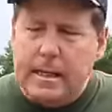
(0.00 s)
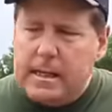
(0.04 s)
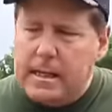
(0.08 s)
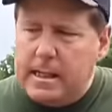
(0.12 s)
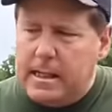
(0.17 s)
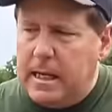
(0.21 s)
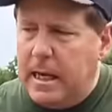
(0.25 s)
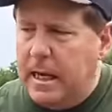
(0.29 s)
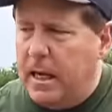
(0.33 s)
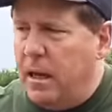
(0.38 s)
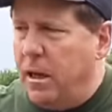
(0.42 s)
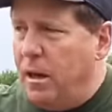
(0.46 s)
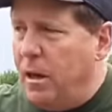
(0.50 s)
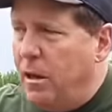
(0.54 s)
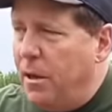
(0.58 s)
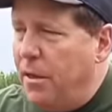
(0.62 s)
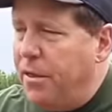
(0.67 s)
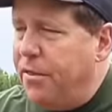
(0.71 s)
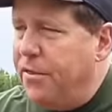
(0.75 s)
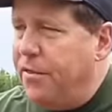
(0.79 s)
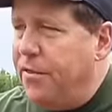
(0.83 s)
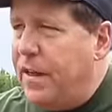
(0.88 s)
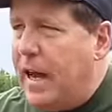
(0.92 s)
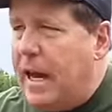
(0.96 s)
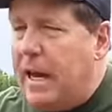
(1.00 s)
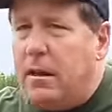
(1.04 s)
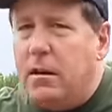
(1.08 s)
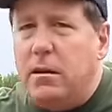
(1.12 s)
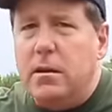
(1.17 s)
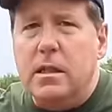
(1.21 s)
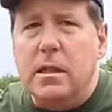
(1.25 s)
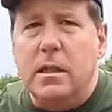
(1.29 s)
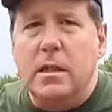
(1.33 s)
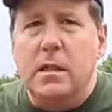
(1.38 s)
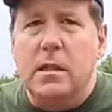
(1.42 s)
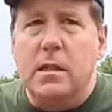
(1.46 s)
sell
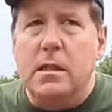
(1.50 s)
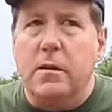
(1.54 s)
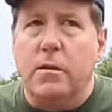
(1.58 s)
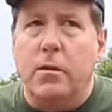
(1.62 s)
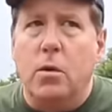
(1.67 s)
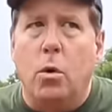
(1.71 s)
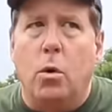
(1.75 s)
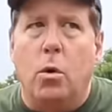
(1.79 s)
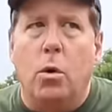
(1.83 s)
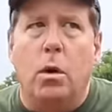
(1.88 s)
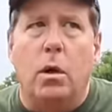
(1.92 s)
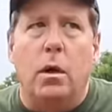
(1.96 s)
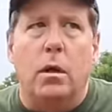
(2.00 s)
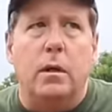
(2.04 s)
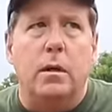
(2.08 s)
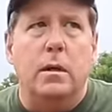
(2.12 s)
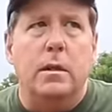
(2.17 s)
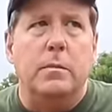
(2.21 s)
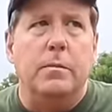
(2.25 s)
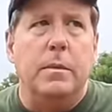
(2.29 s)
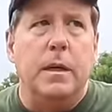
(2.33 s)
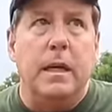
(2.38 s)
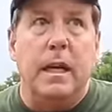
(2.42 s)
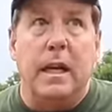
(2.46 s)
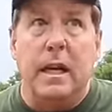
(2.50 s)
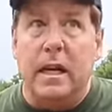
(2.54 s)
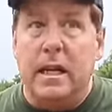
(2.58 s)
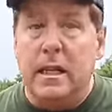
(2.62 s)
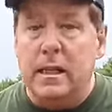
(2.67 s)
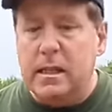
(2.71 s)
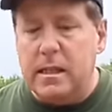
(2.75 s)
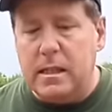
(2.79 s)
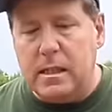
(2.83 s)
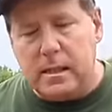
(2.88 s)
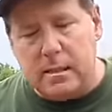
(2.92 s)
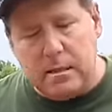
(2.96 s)
thousands of cords
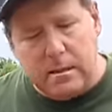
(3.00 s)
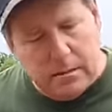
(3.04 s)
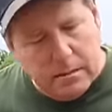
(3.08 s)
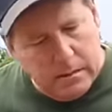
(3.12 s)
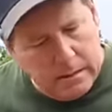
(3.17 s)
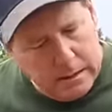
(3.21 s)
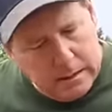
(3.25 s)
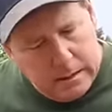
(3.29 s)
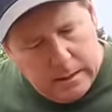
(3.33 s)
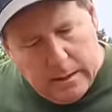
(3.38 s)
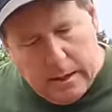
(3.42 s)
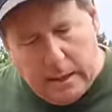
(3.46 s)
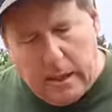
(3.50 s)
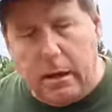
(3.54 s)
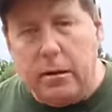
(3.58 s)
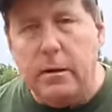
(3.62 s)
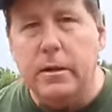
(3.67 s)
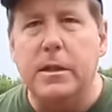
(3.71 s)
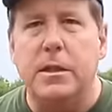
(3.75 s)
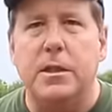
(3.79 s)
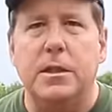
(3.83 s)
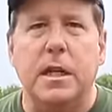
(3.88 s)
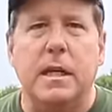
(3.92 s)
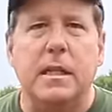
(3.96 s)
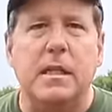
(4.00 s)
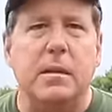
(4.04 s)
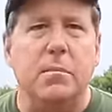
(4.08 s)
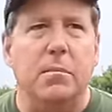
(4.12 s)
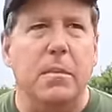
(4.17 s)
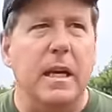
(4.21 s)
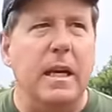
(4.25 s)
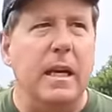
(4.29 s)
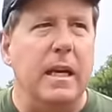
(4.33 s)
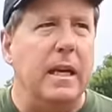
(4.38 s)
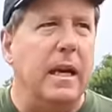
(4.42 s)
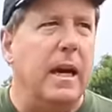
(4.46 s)
because, you know, it's just
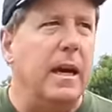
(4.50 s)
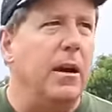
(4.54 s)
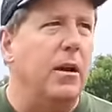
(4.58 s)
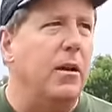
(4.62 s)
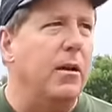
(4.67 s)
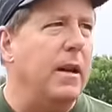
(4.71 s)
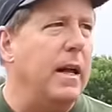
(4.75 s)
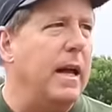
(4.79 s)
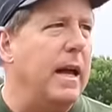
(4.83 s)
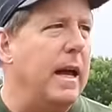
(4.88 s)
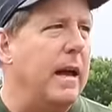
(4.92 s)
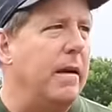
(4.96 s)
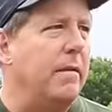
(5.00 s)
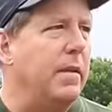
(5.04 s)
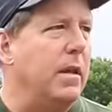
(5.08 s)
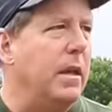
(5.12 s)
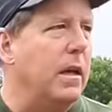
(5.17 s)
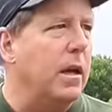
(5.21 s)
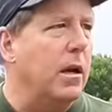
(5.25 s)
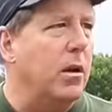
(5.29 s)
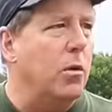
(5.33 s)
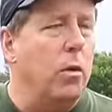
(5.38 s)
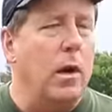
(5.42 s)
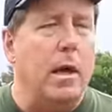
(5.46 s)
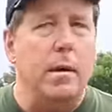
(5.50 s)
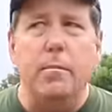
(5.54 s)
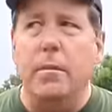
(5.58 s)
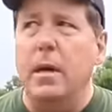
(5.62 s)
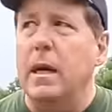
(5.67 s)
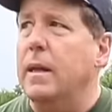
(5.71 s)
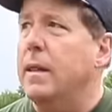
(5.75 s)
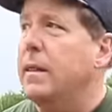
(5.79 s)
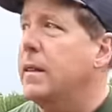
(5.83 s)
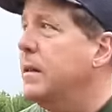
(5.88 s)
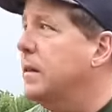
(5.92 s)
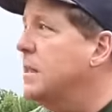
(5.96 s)
me. I don't have the
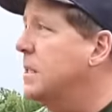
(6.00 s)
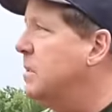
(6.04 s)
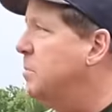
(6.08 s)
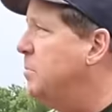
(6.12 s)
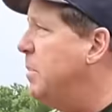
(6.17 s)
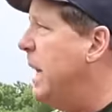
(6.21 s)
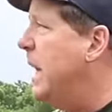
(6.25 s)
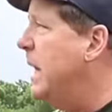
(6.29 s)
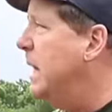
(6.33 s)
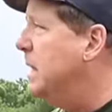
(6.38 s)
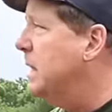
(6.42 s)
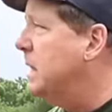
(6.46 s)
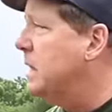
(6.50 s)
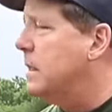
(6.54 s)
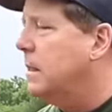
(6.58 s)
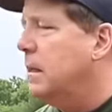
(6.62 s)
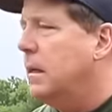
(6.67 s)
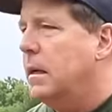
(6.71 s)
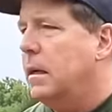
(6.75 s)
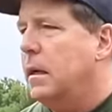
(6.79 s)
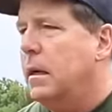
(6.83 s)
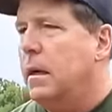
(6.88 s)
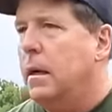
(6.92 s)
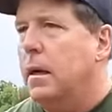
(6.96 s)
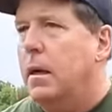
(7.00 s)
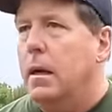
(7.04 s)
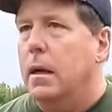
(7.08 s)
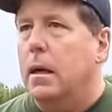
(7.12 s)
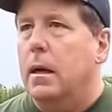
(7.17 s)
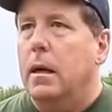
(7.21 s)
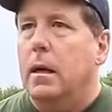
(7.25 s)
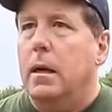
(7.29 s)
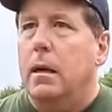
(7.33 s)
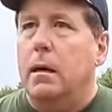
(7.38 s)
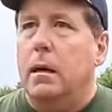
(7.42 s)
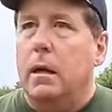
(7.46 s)
equipment, the space,
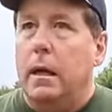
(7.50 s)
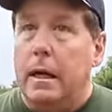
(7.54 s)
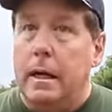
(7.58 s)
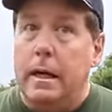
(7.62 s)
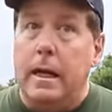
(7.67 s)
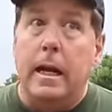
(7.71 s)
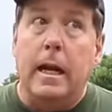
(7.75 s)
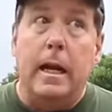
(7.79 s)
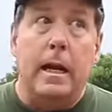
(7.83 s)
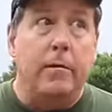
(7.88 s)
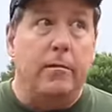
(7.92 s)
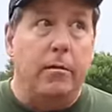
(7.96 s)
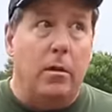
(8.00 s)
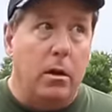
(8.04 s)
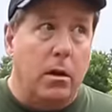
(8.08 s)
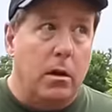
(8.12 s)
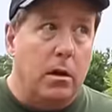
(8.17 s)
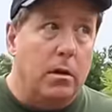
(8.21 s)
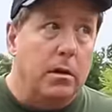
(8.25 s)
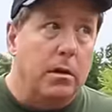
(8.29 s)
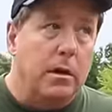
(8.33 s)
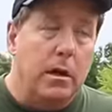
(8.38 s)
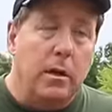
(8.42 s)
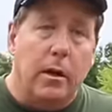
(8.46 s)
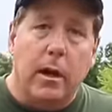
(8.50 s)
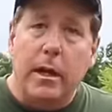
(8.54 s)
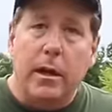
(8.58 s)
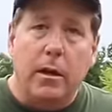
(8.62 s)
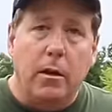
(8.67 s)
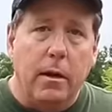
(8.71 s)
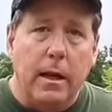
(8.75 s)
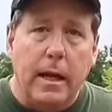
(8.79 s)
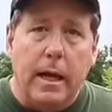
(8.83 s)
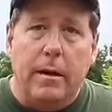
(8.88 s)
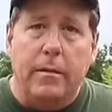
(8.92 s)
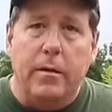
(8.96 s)
and then I've learned, you know, I
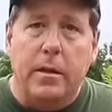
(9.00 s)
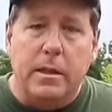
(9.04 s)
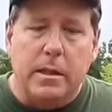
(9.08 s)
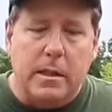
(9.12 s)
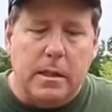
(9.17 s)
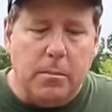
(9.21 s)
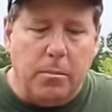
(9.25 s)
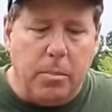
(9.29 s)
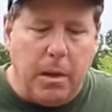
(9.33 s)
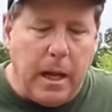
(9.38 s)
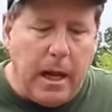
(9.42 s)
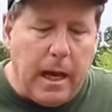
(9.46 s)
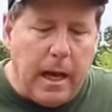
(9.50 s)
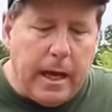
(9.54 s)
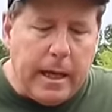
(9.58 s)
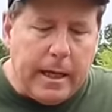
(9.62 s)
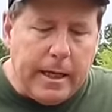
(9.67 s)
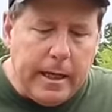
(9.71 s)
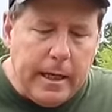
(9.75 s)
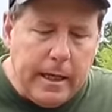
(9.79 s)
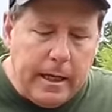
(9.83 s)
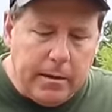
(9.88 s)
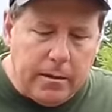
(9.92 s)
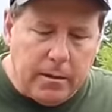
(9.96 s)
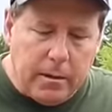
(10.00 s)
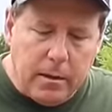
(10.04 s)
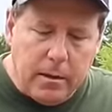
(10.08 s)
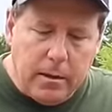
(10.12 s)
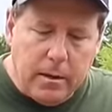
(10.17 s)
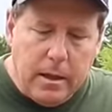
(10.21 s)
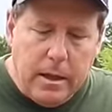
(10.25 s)
don't have the supply either.